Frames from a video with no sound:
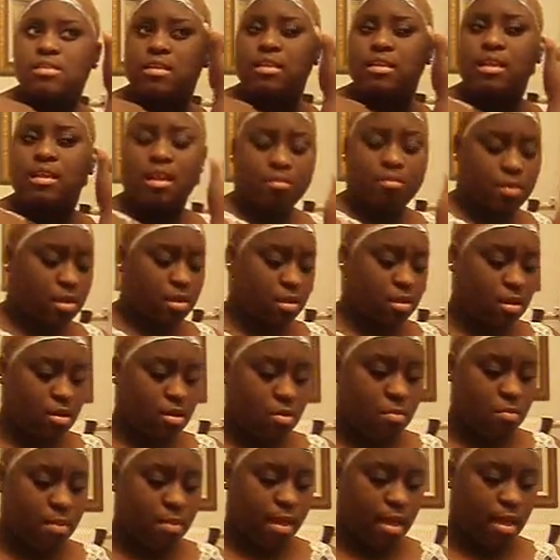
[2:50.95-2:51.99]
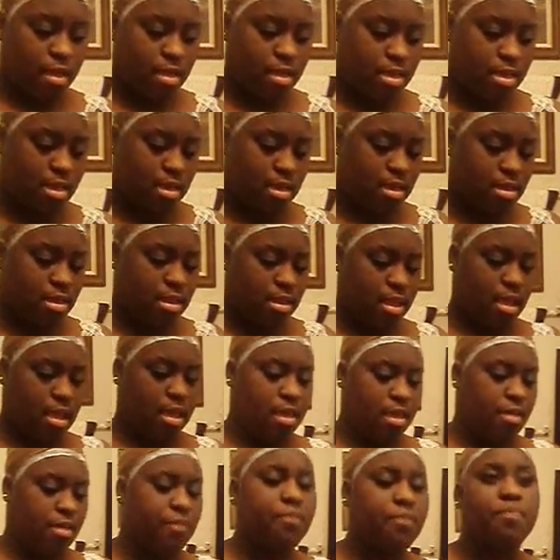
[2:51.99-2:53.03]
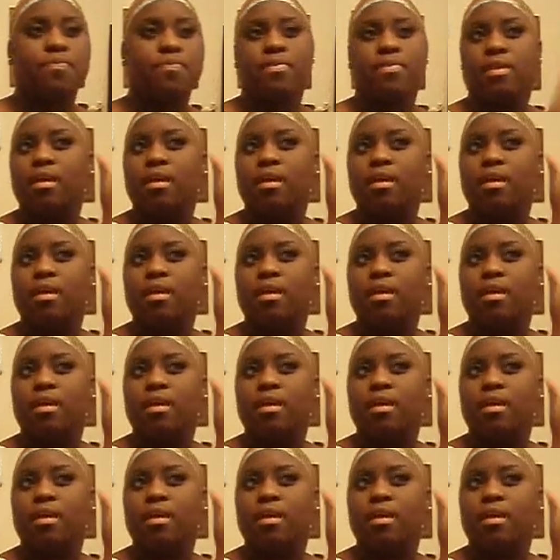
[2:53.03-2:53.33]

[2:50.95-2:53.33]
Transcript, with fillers: And then I'm going to go back in and